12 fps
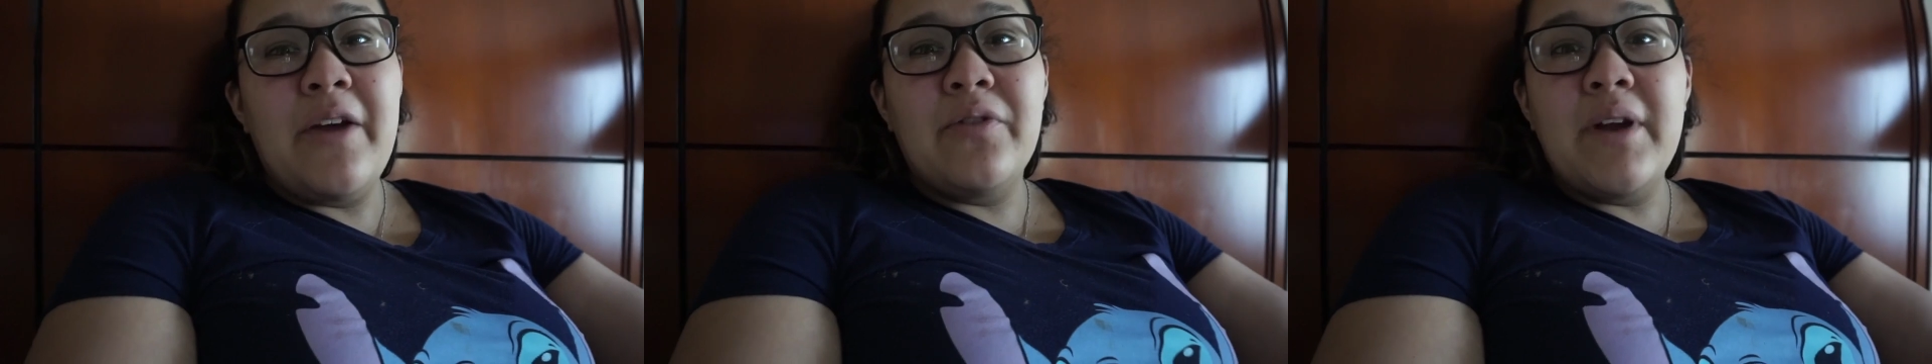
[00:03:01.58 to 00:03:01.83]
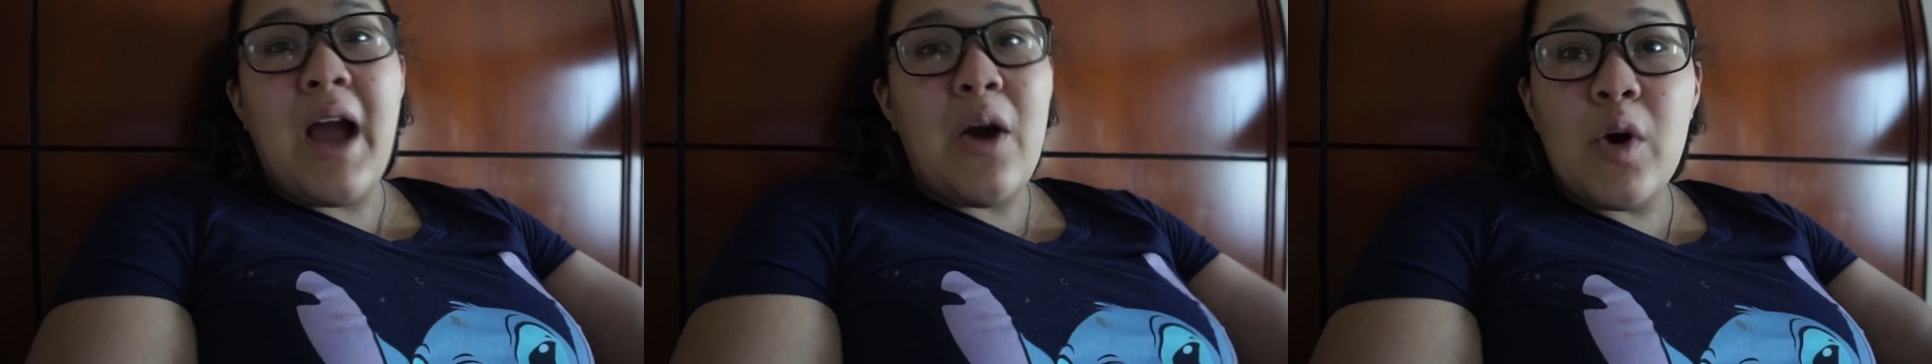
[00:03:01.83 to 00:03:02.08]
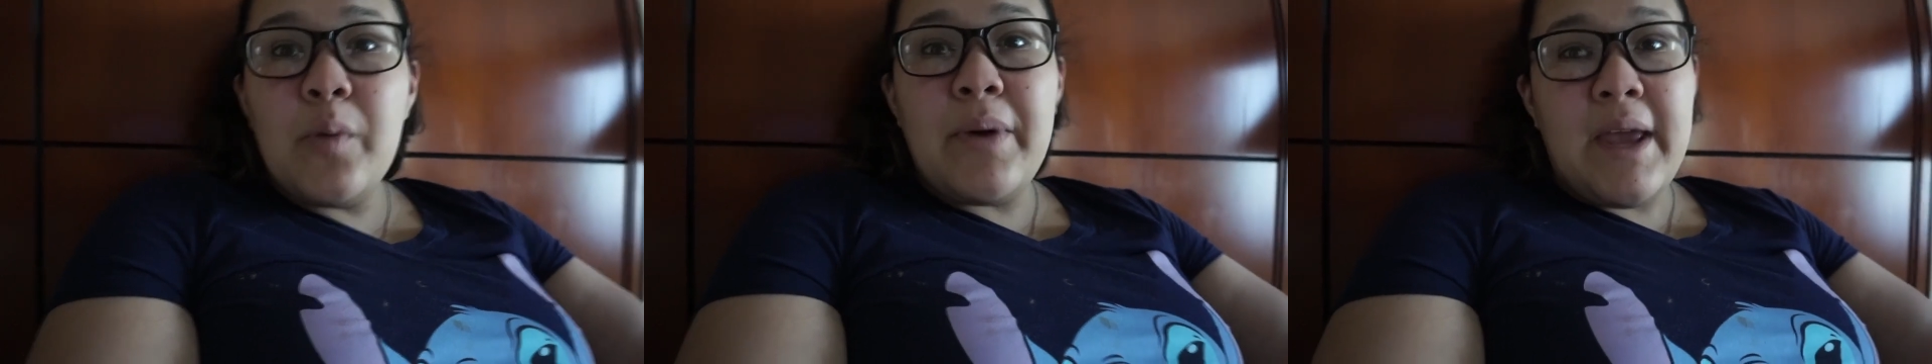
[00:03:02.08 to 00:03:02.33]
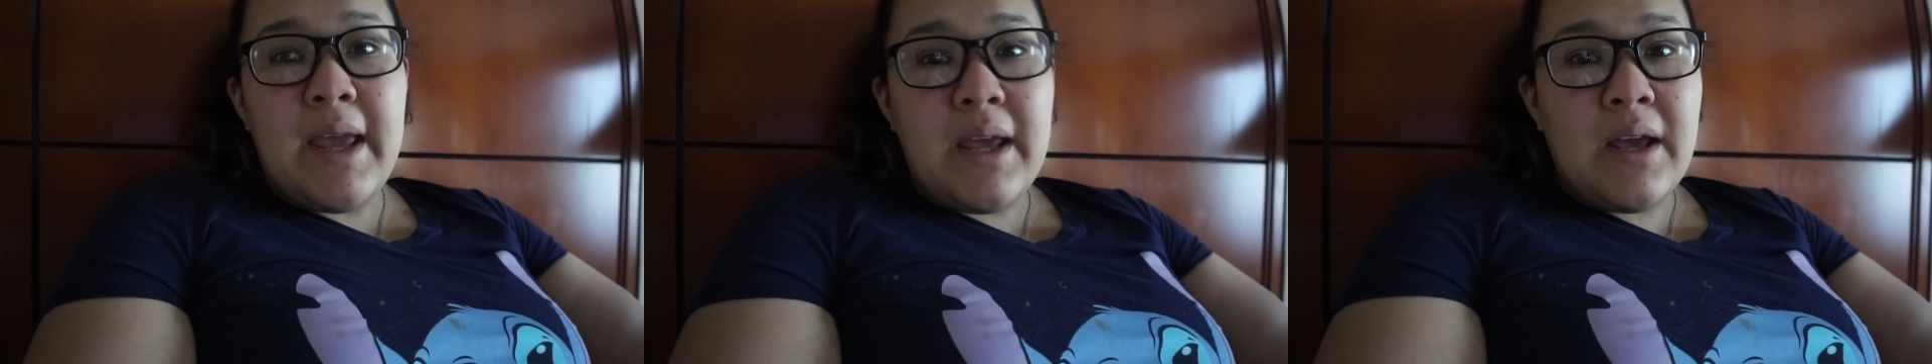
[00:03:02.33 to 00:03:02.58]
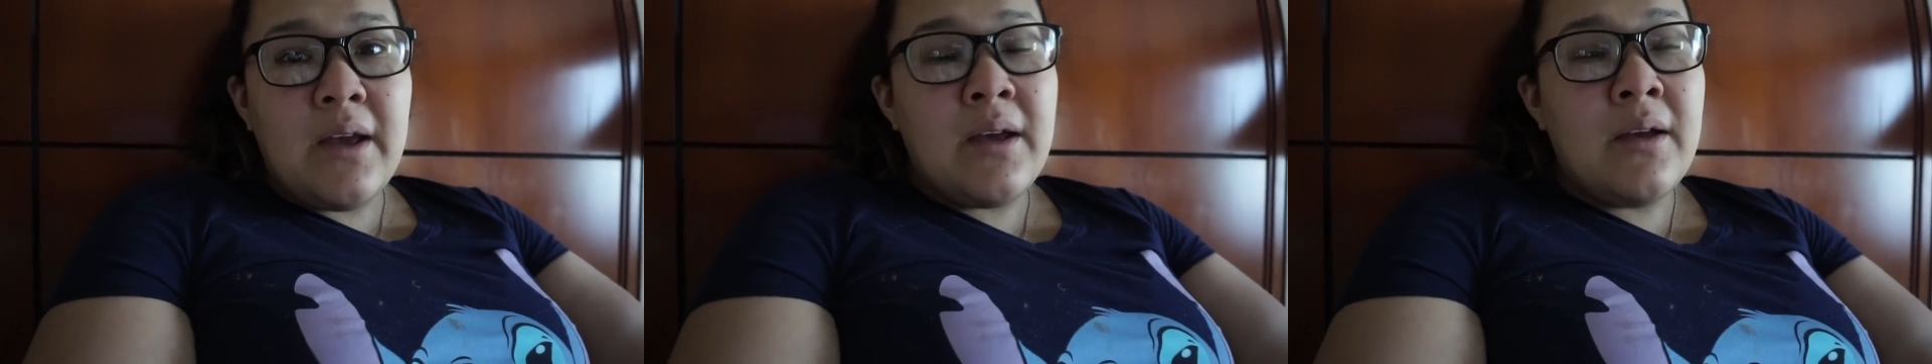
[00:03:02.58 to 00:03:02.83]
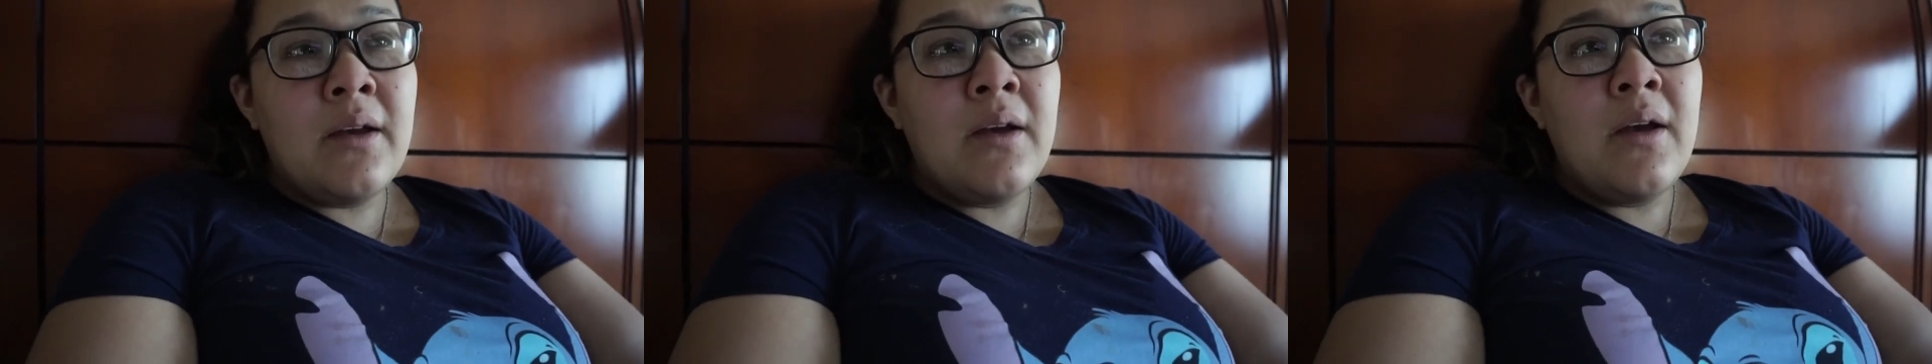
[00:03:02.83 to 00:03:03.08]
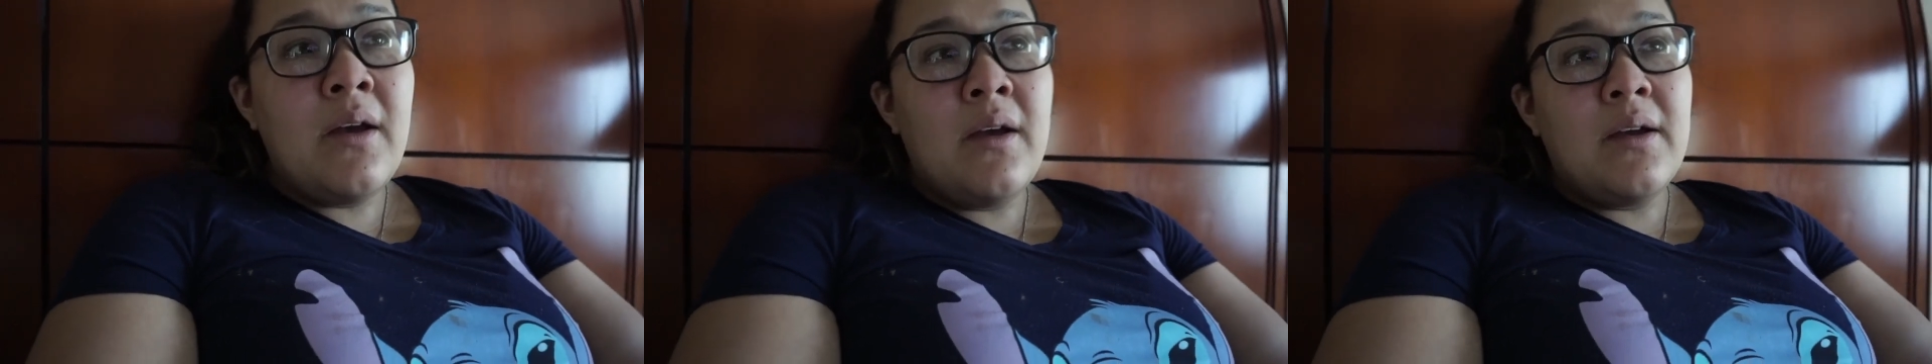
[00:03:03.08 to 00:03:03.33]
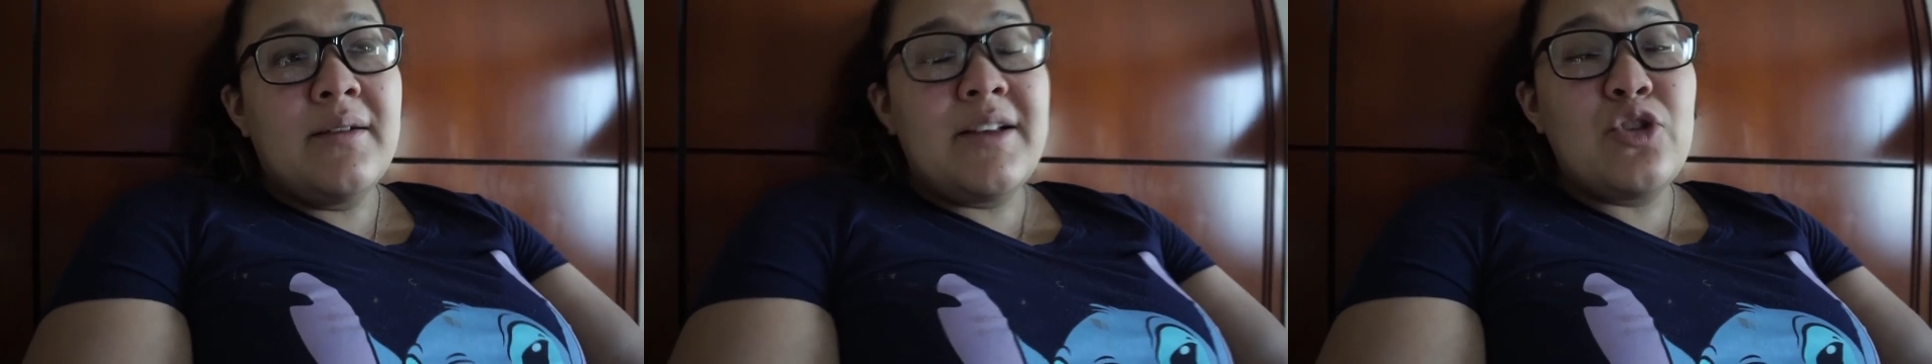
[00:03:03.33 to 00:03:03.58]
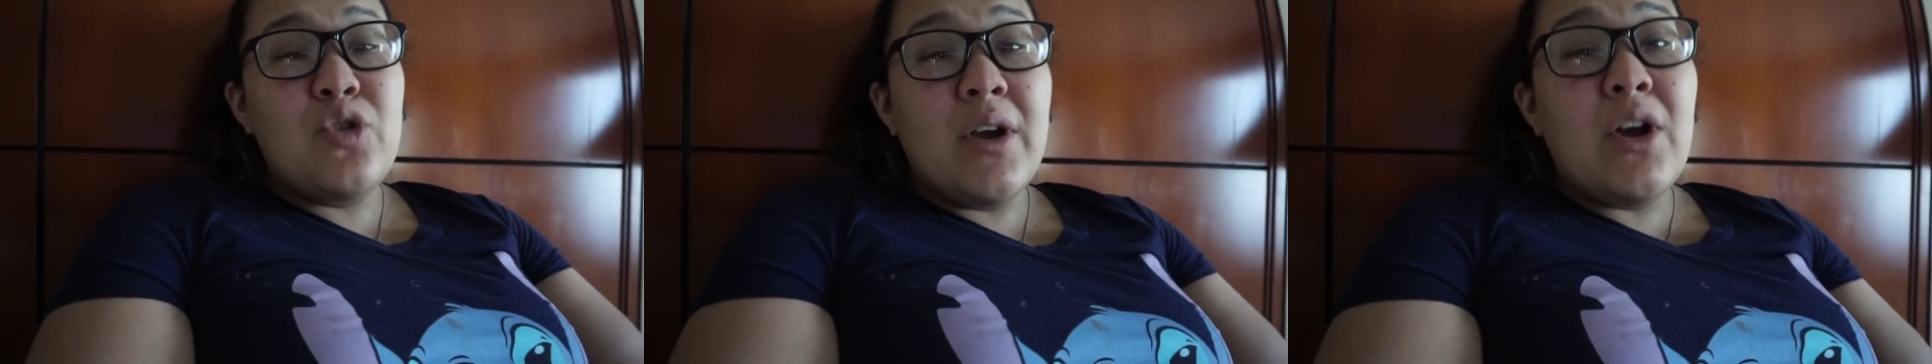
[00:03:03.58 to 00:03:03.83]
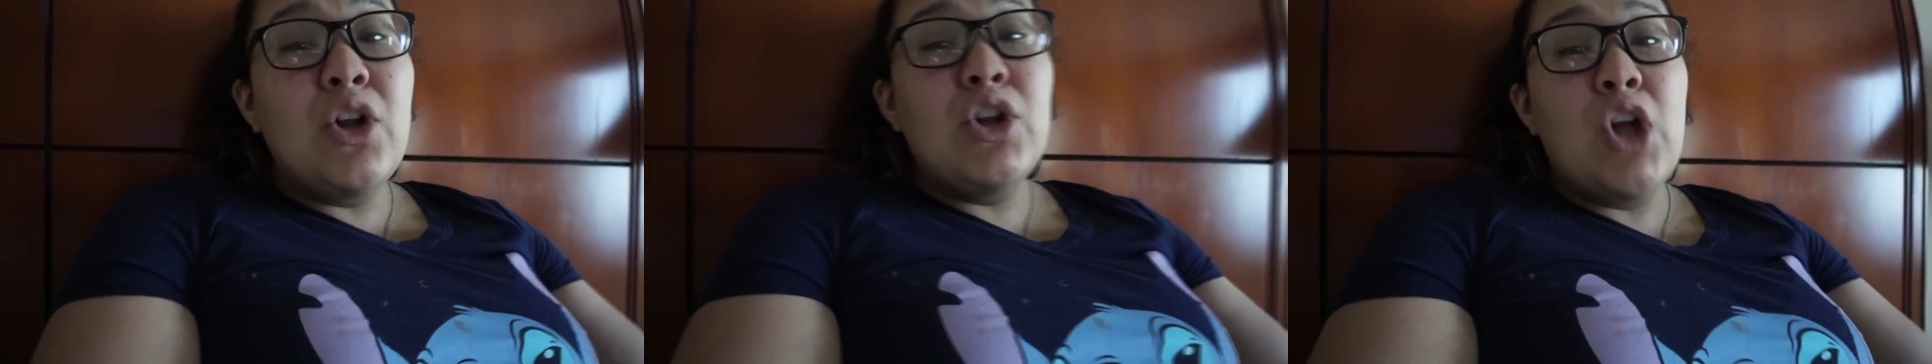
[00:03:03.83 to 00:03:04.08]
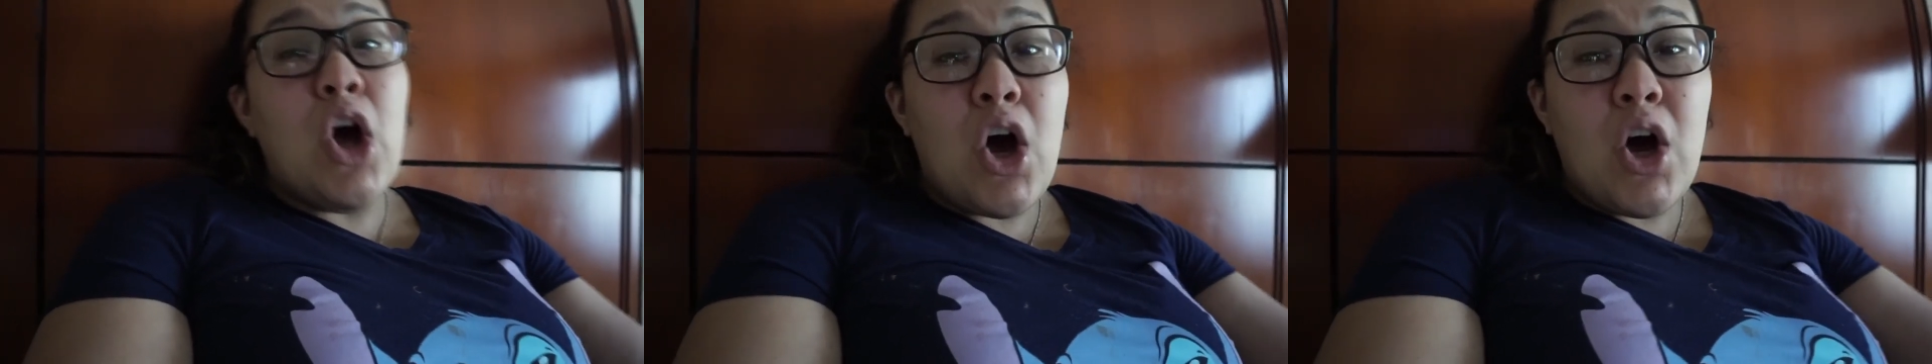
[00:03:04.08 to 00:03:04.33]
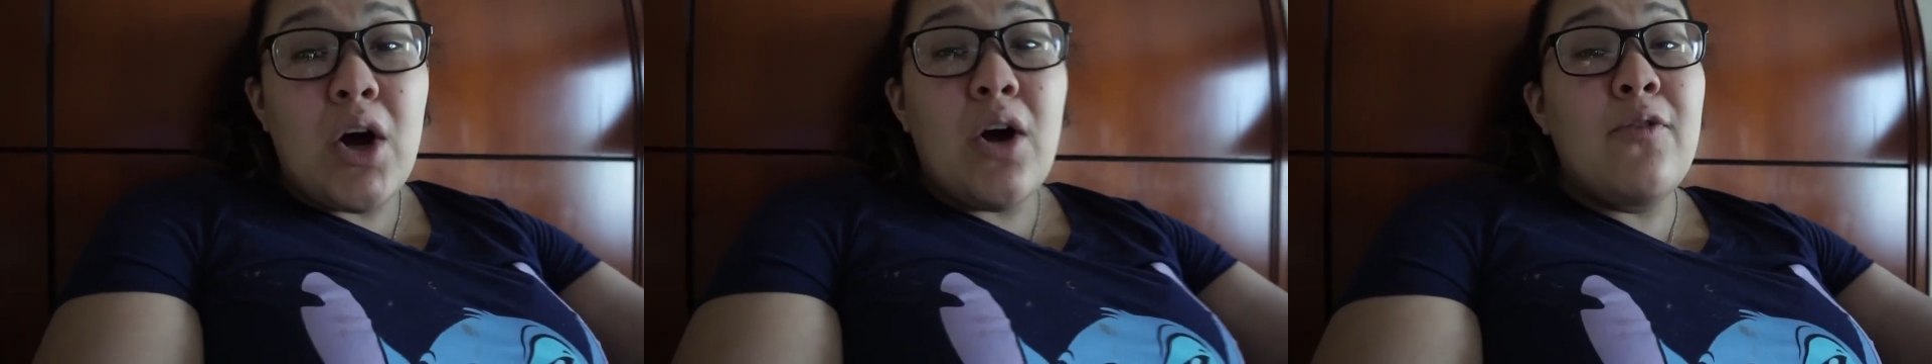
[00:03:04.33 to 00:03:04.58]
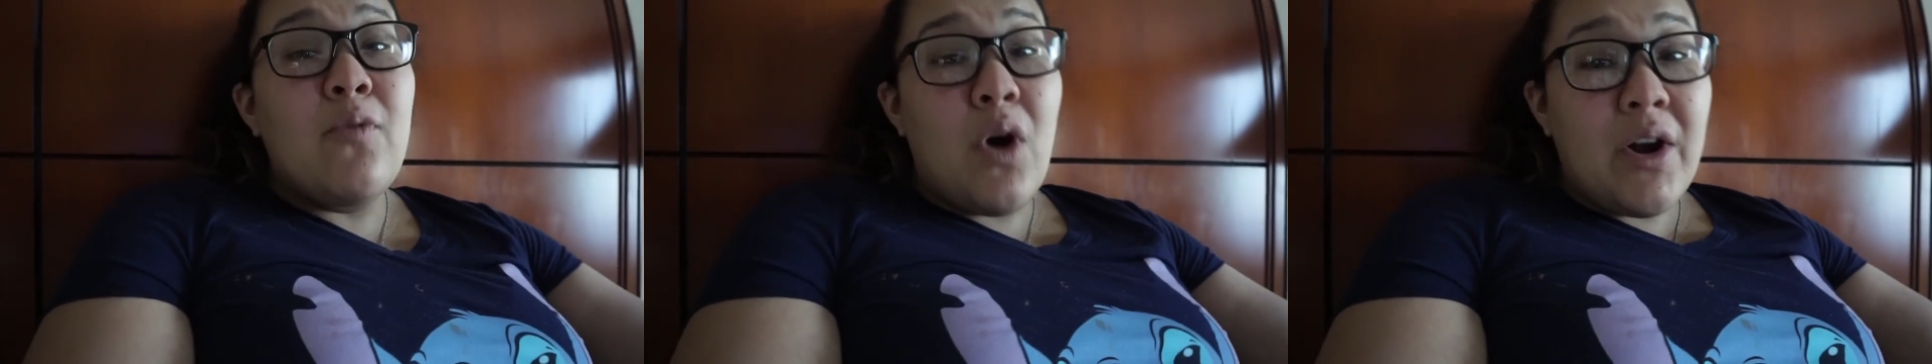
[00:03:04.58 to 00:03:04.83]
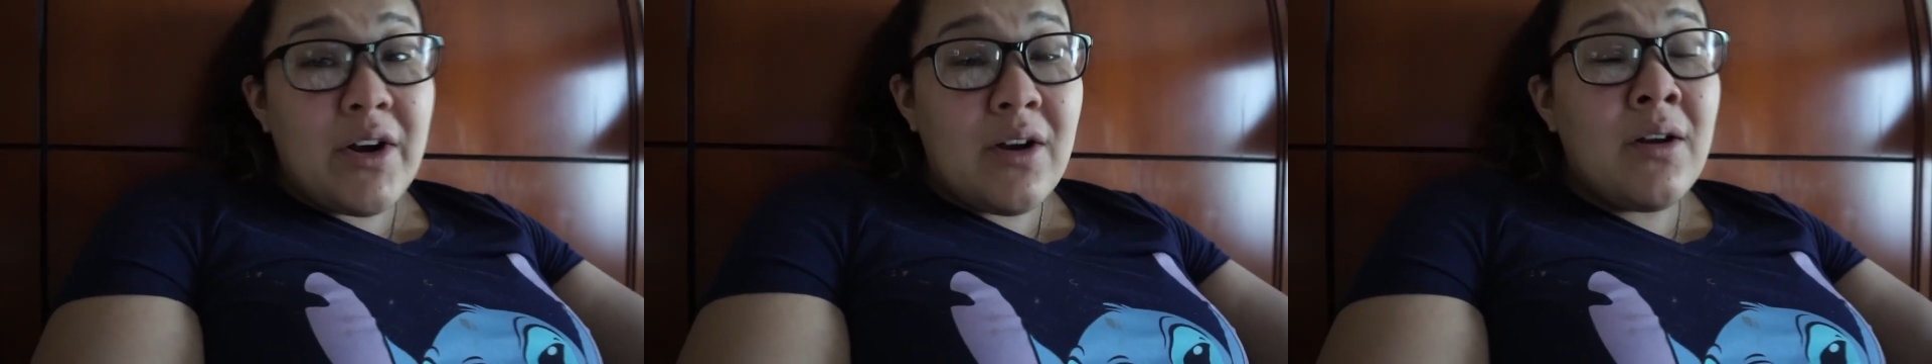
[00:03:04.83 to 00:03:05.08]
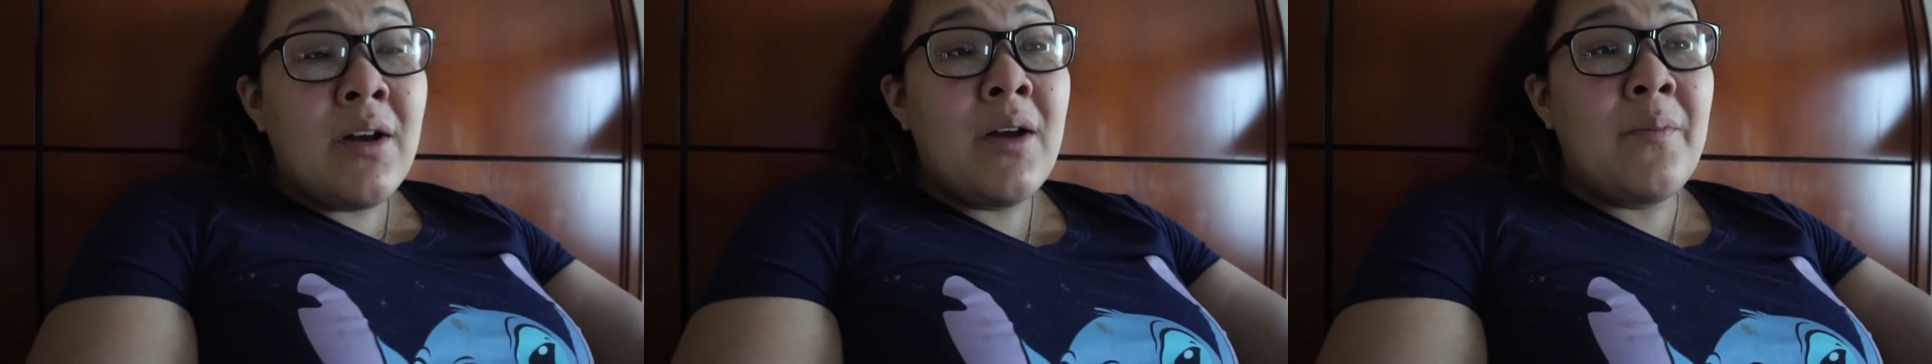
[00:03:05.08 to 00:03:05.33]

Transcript: every hour peeing because I drink a lot of water,